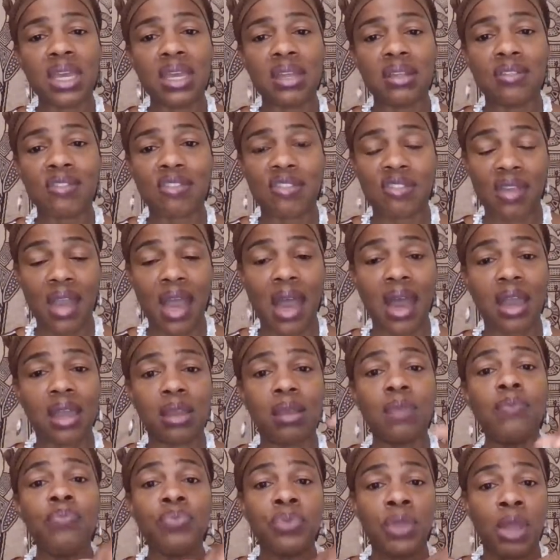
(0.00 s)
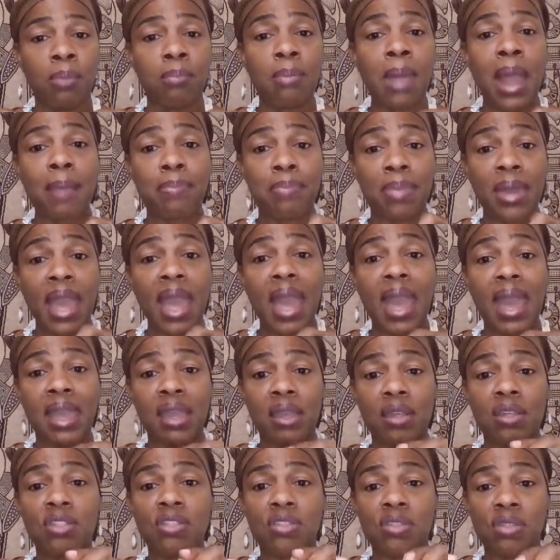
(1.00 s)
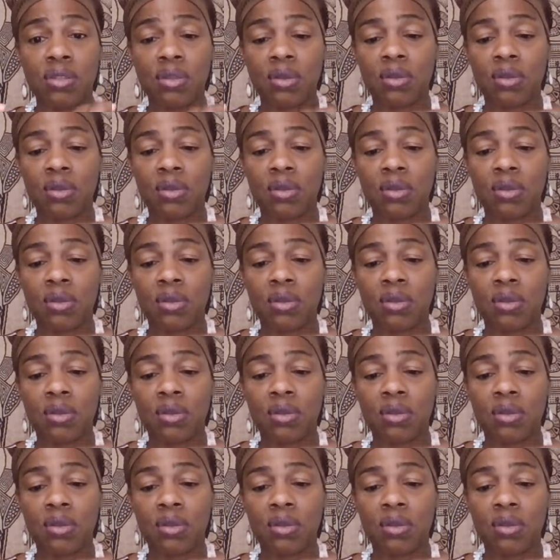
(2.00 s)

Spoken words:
inside my bags.